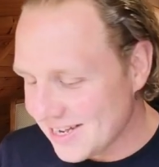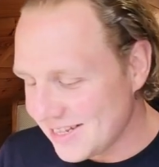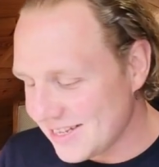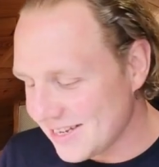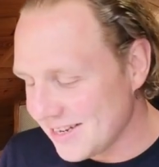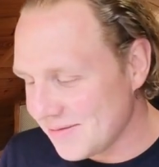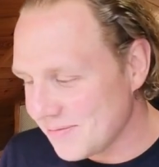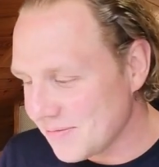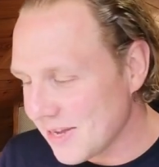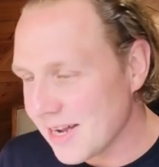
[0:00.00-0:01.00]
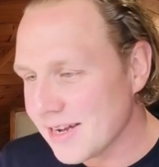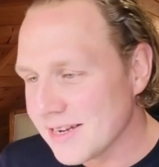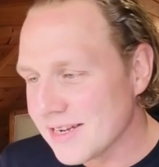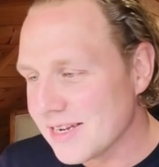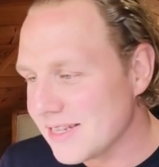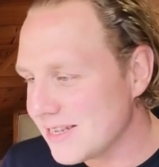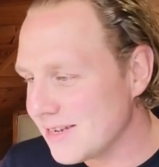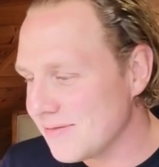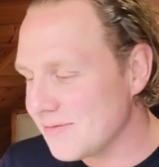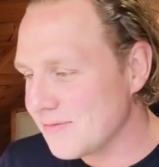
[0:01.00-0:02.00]
and um, yeah, and
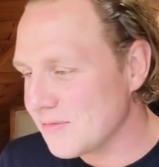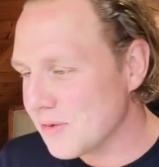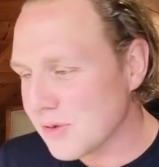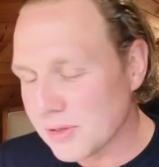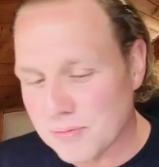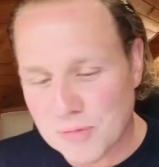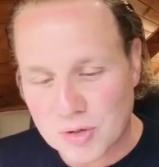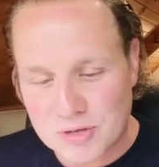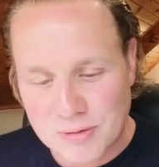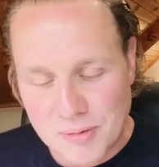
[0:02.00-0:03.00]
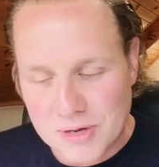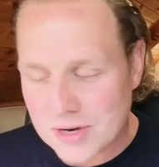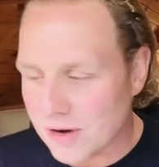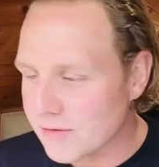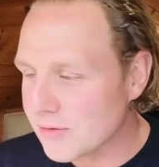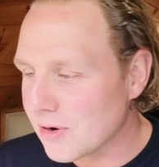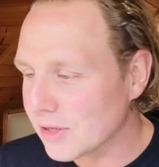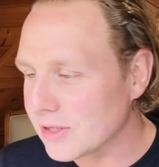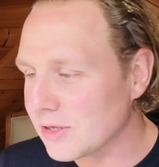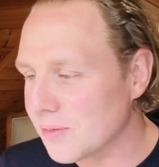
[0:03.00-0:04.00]
um, we will most probably cover
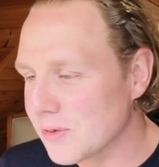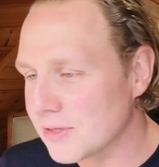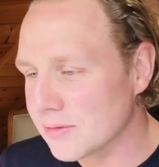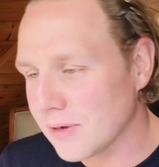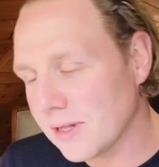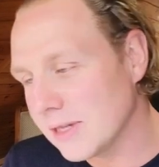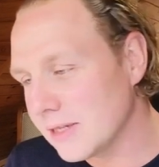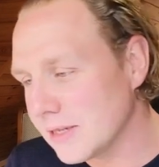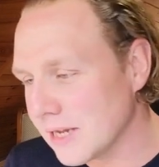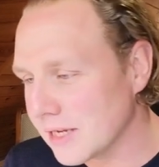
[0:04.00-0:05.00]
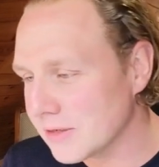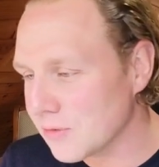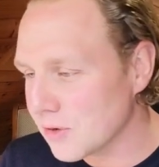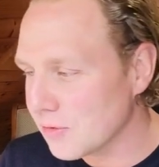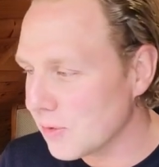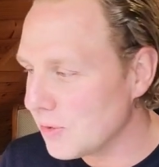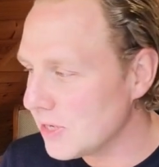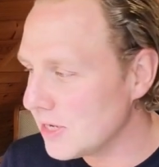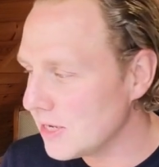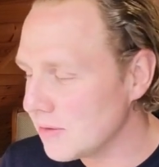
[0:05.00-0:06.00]
other topics as well. And the next one will
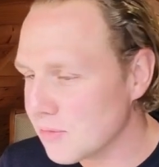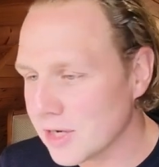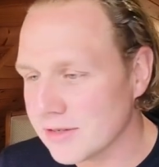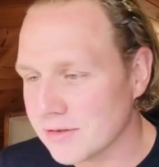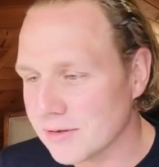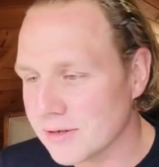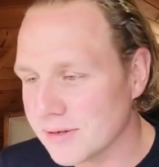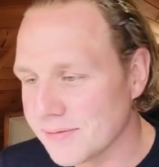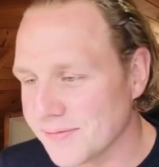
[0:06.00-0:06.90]
be breaststroke.